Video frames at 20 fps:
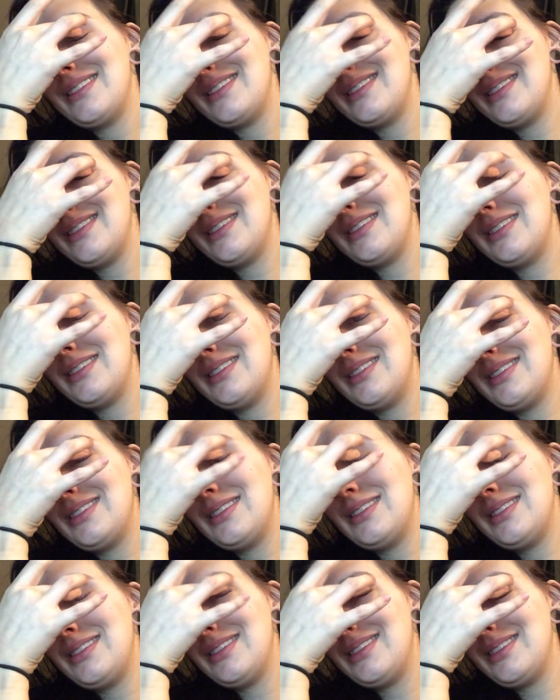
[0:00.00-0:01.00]

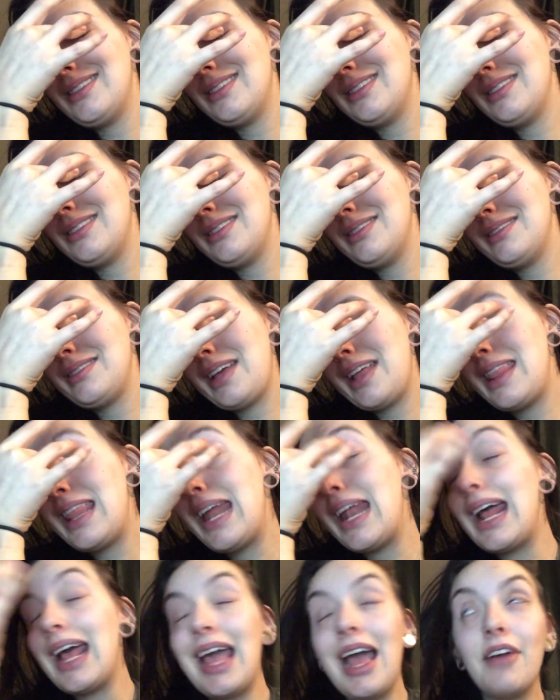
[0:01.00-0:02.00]
And
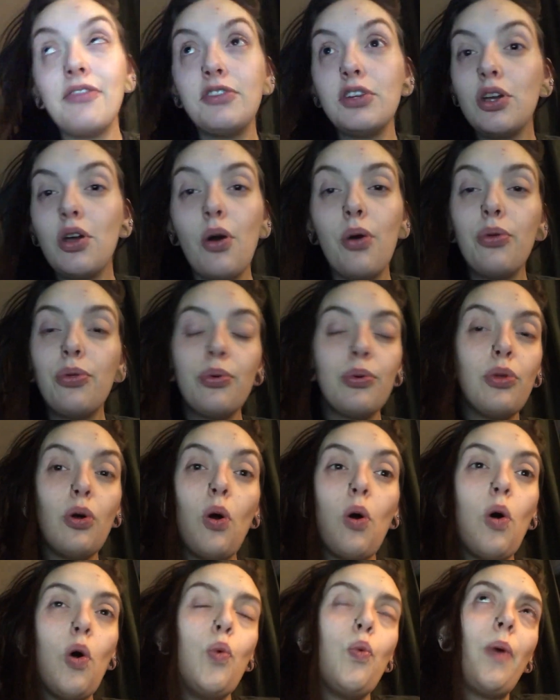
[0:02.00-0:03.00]
then I have to go through the
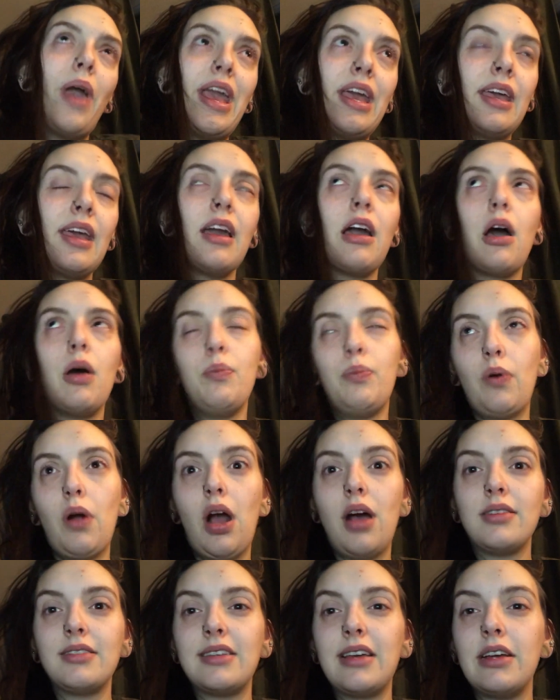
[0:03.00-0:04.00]
whole waking up
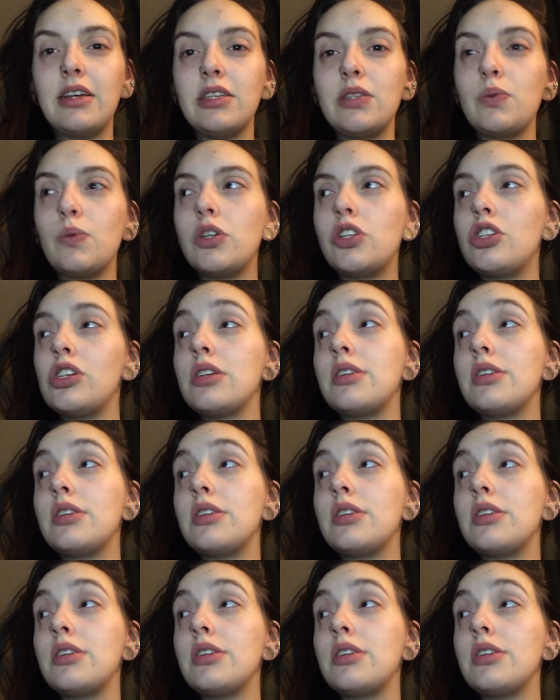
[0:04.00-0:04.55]
process, which